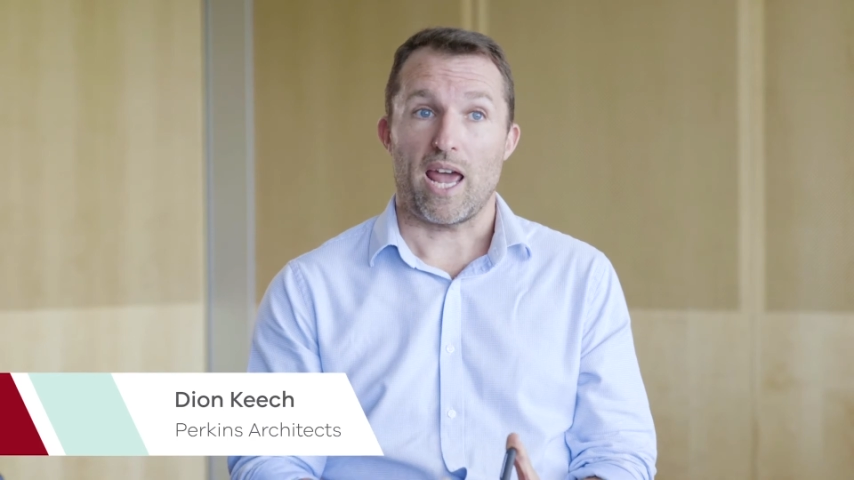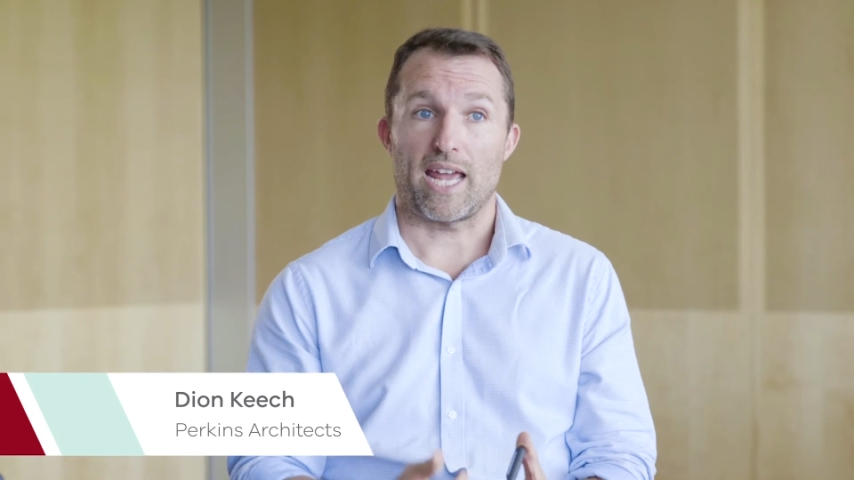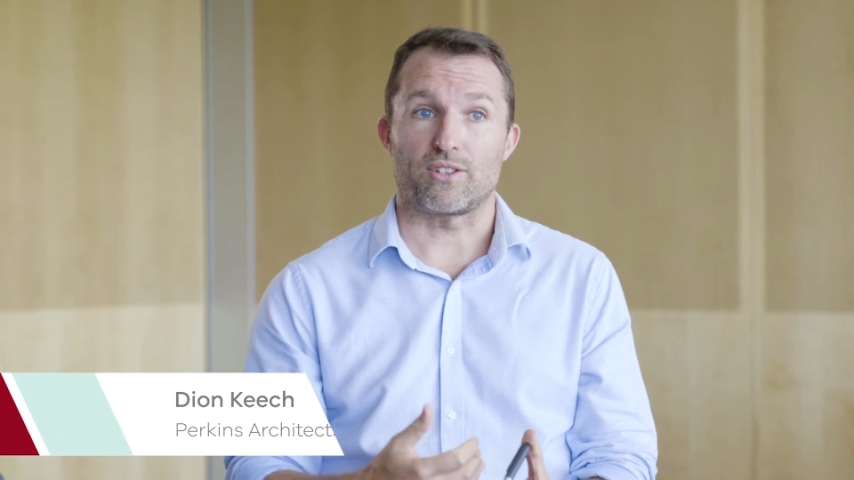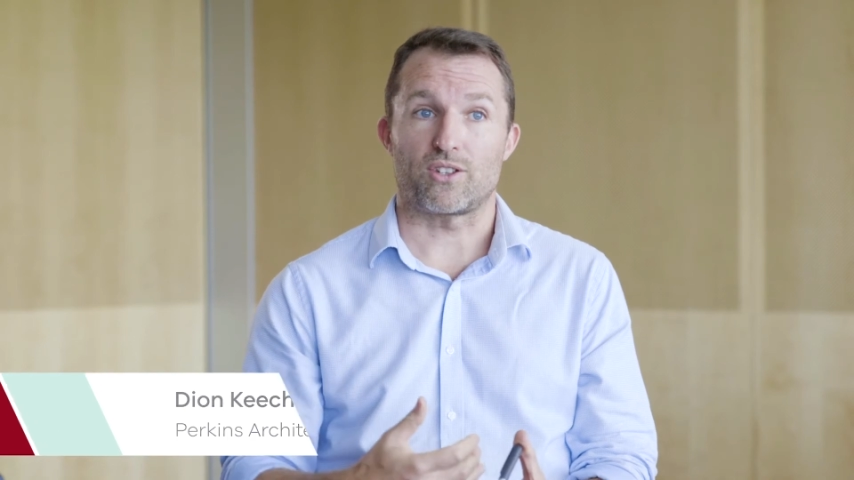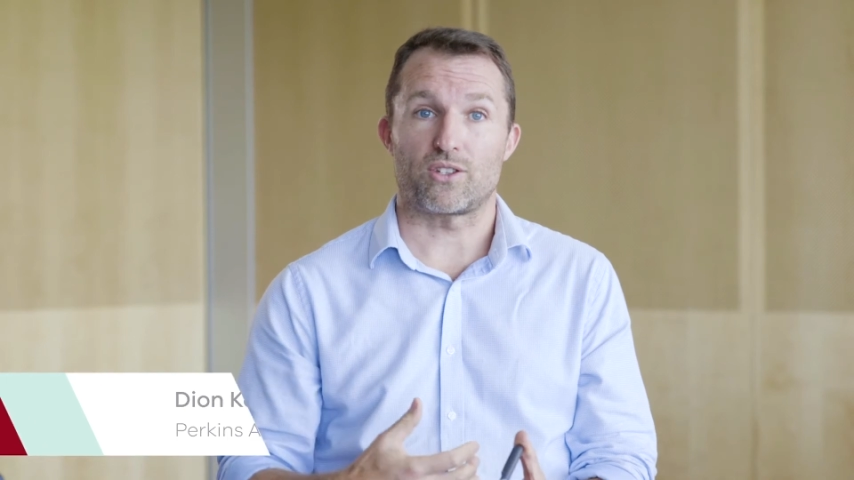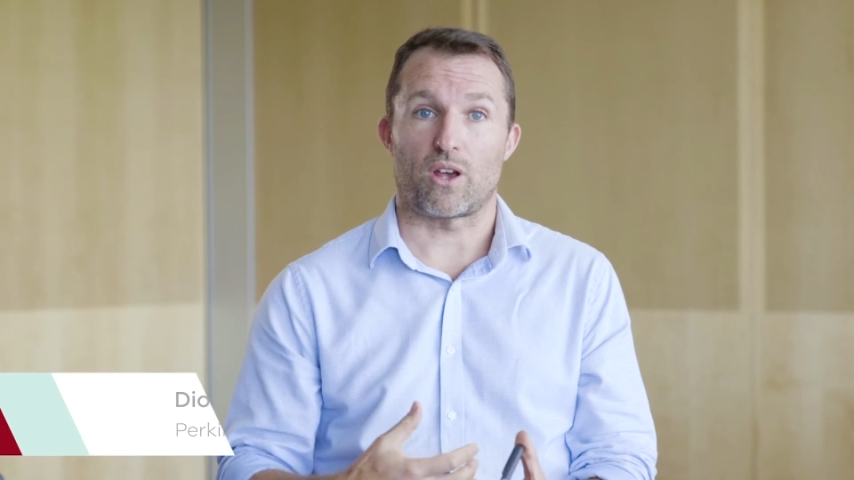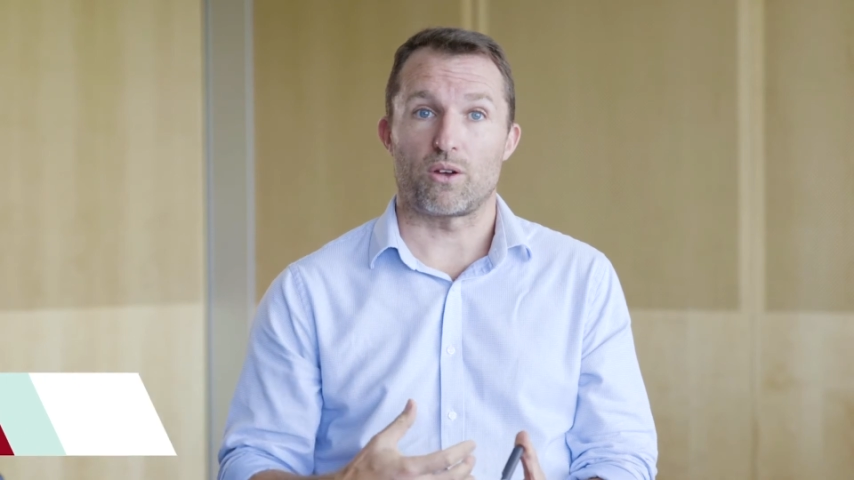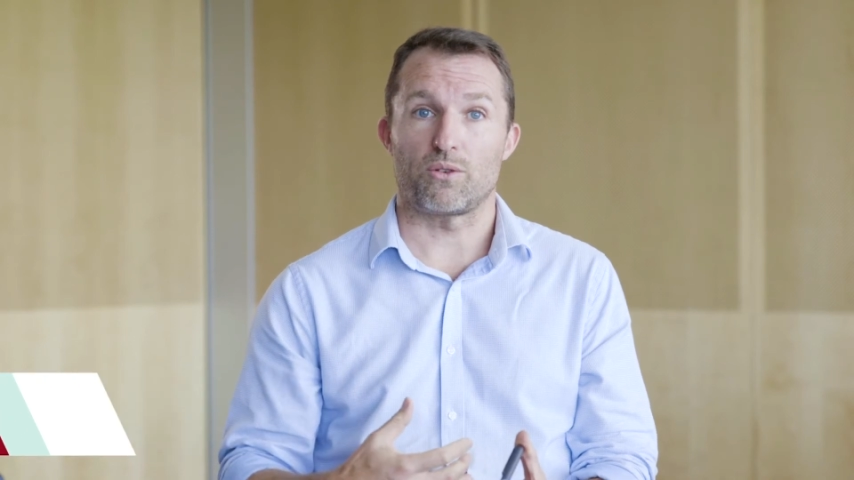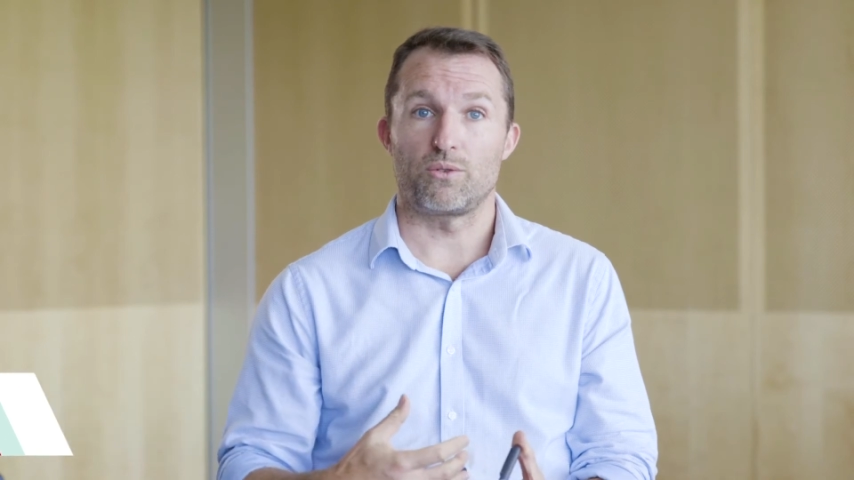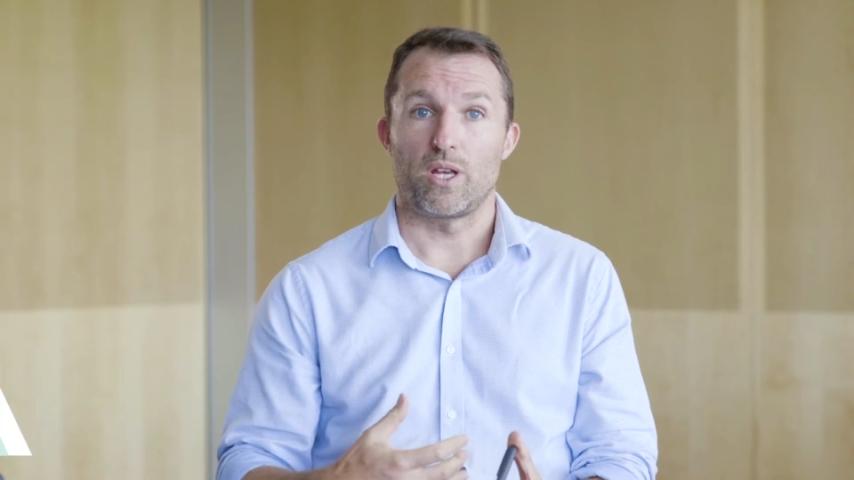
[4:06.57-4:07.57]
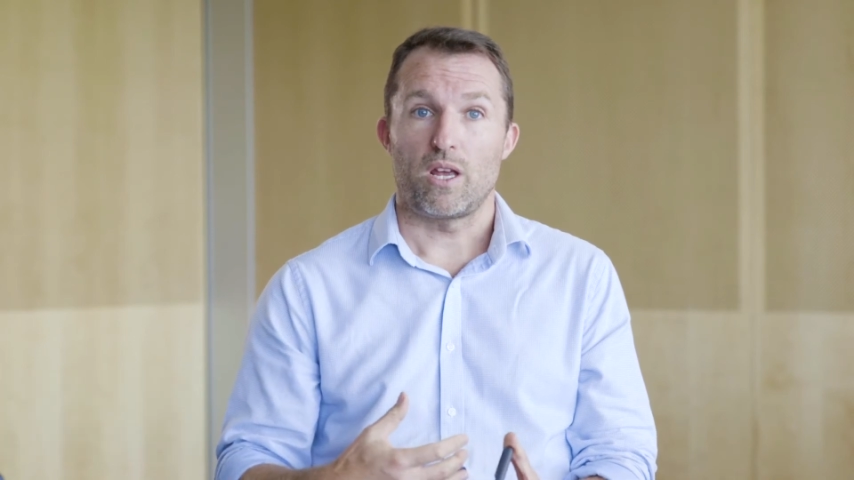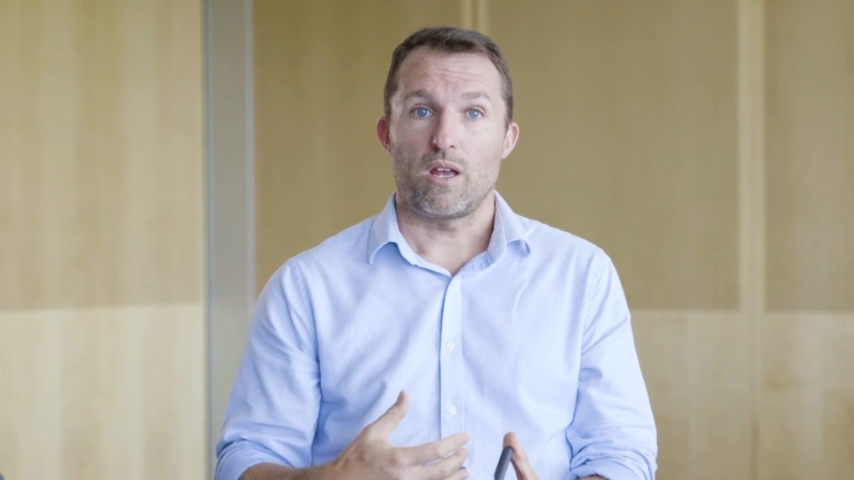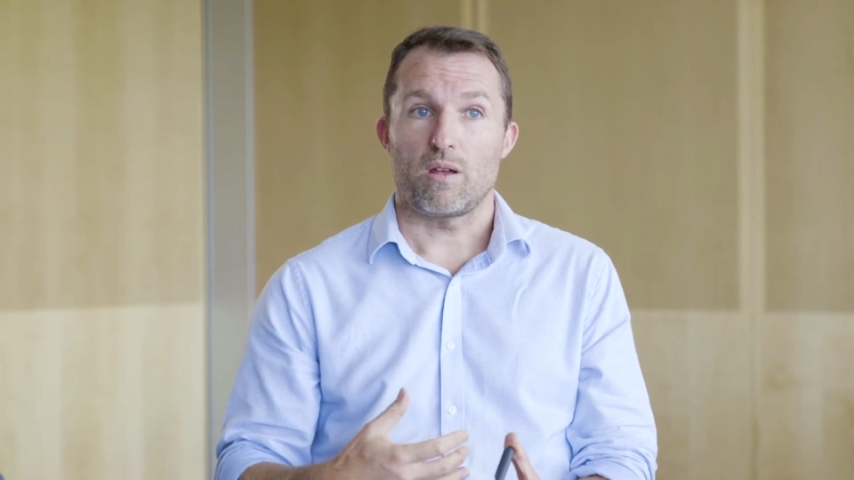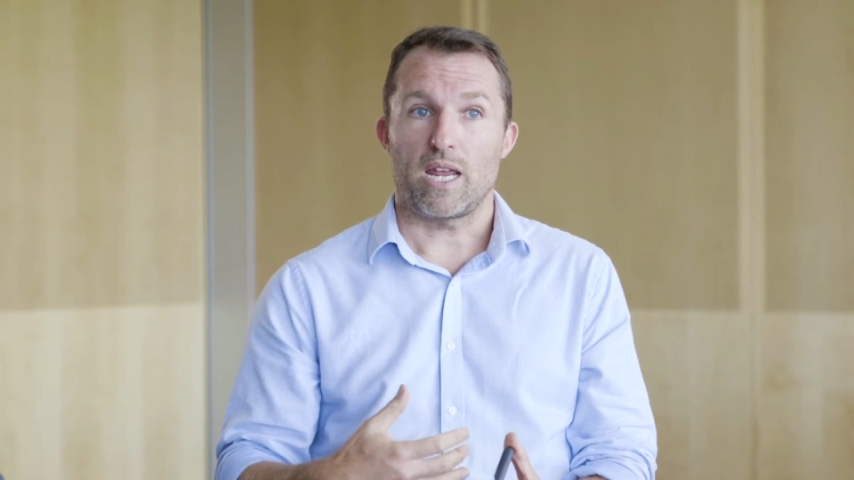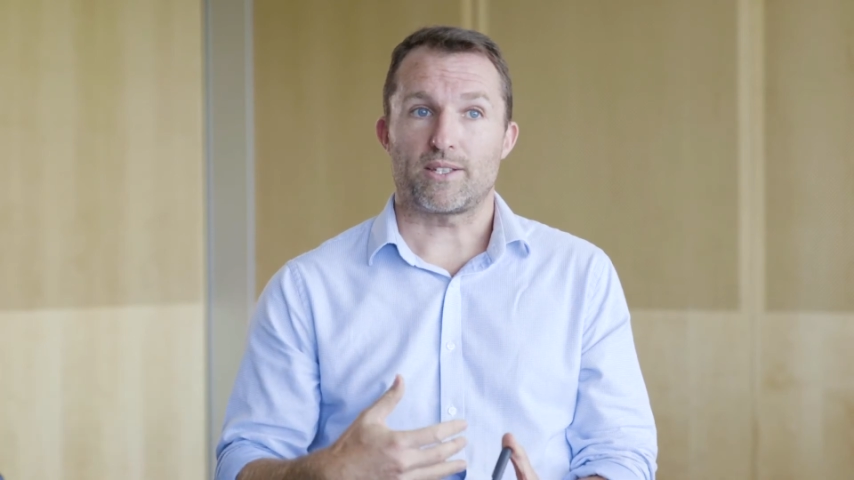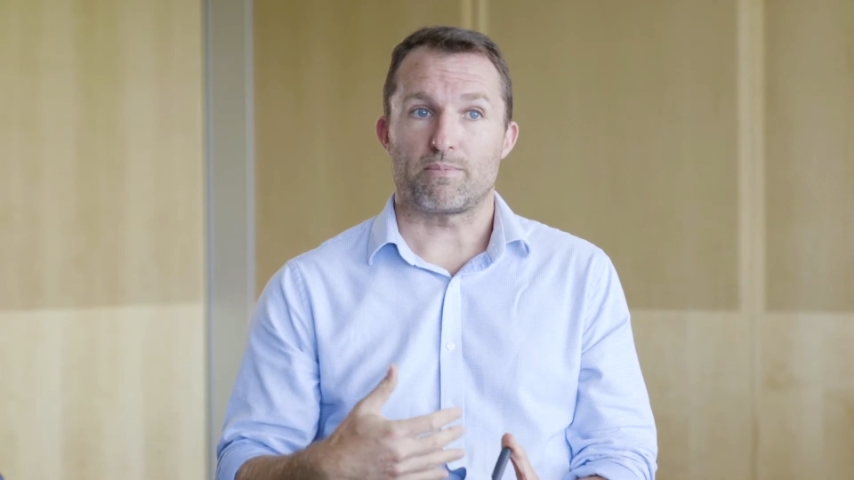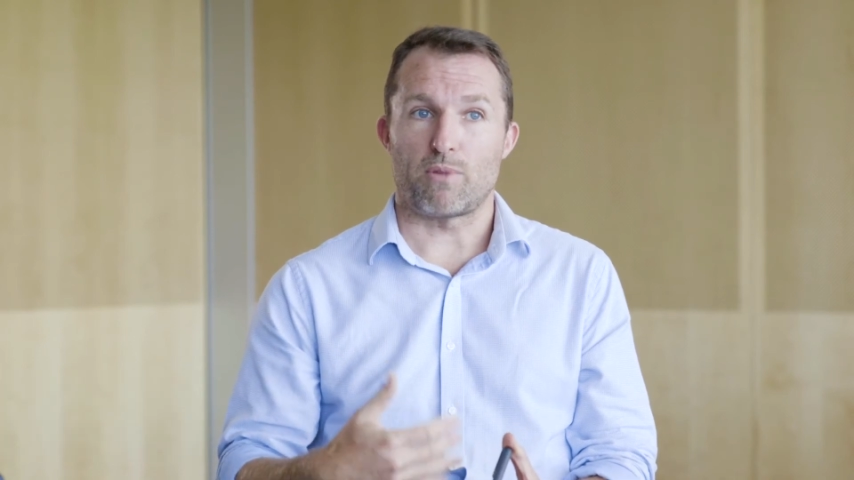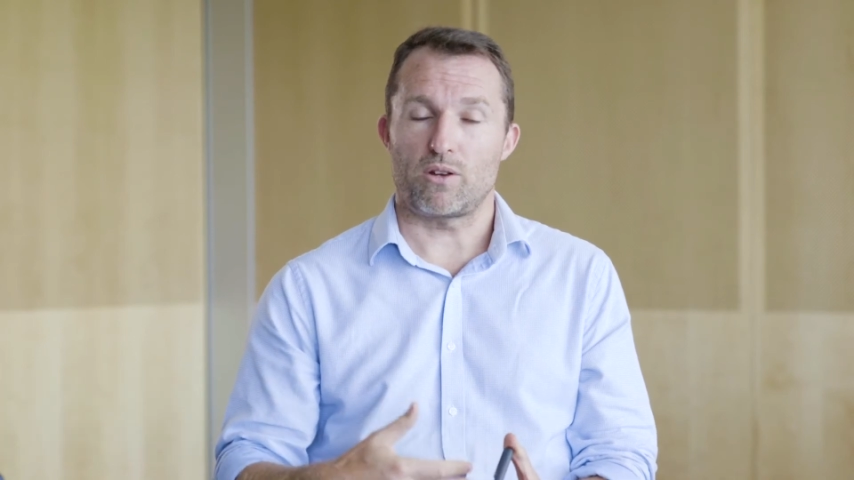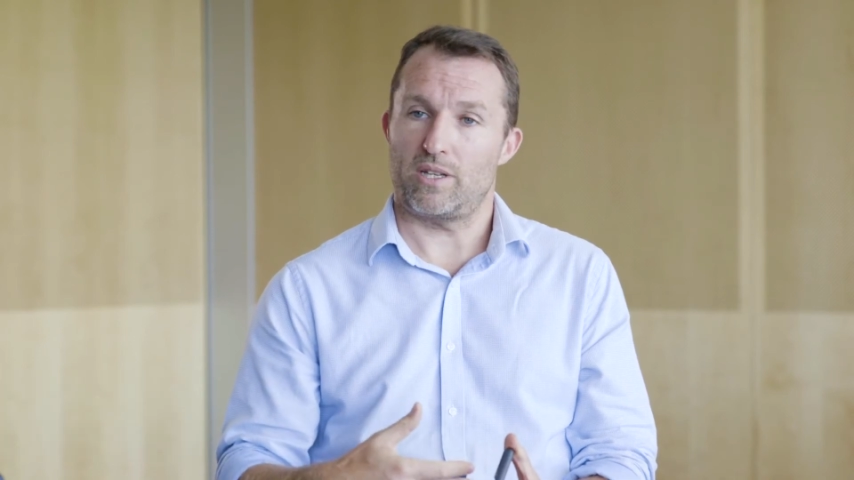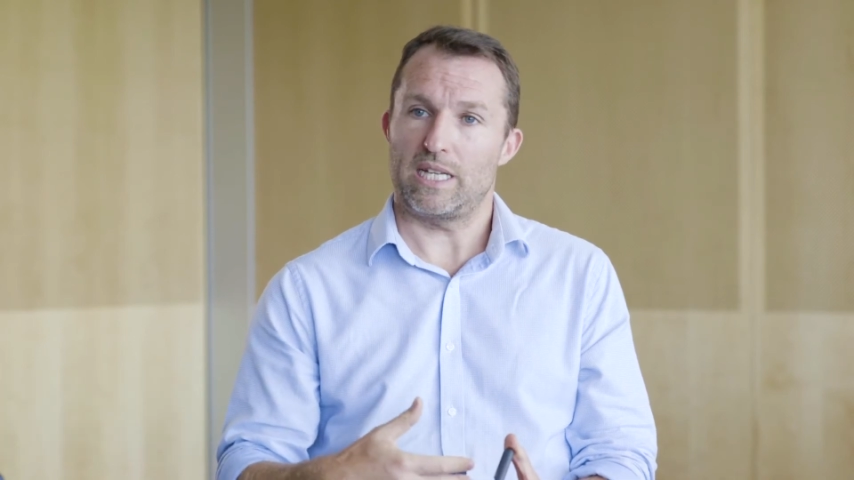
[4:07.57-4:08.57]
And so it's
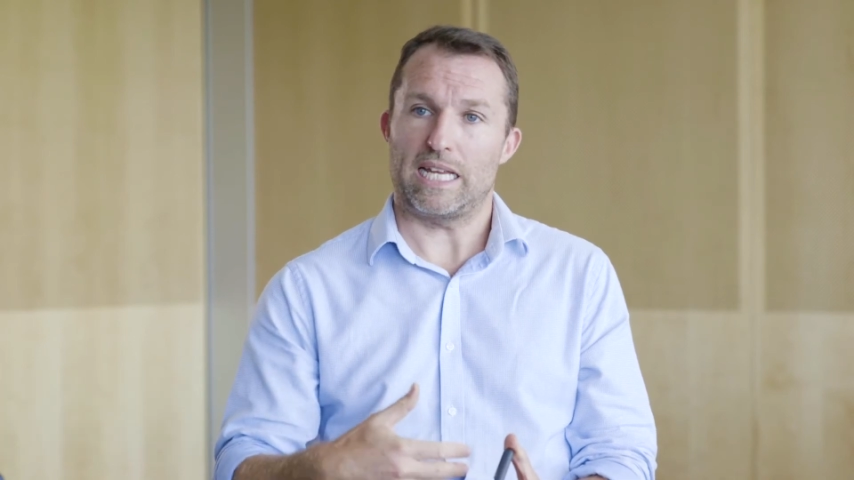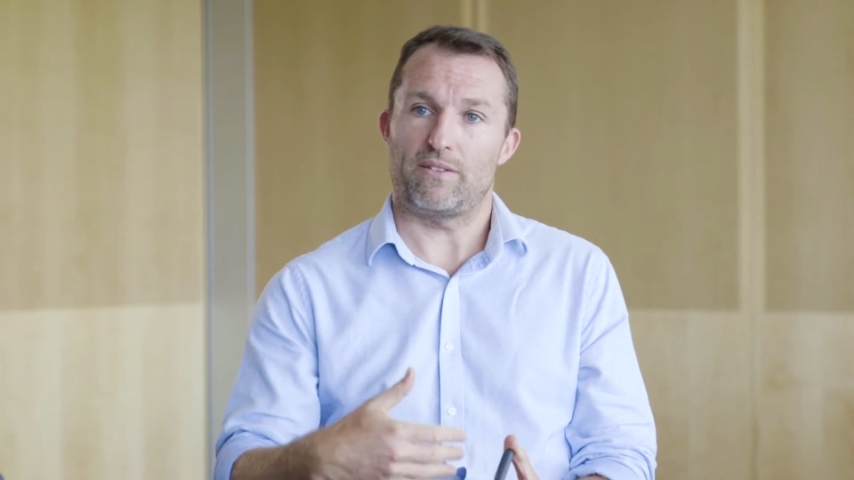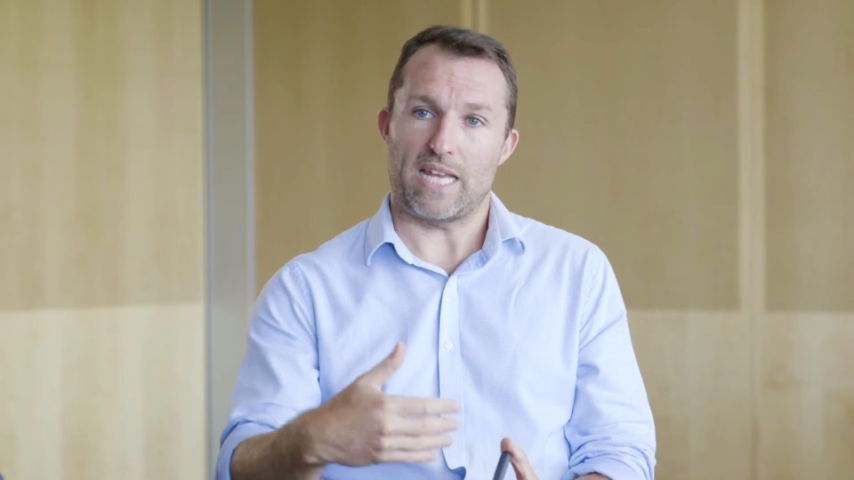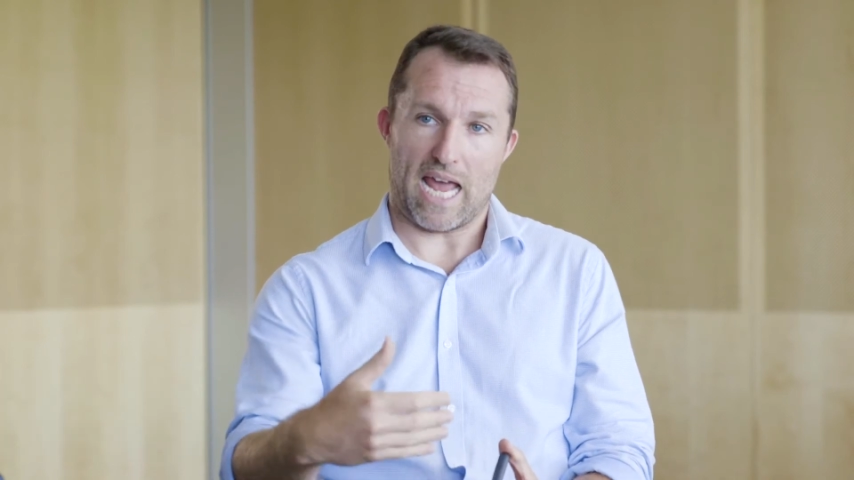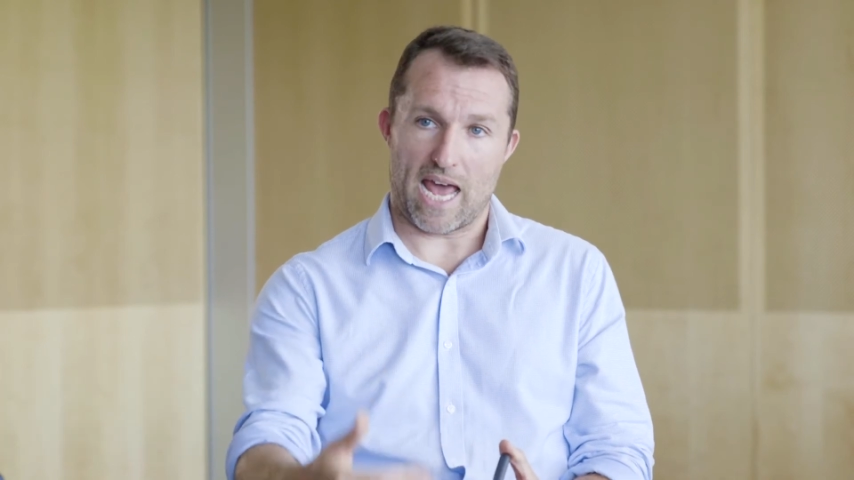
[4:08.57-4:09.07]
mostly in the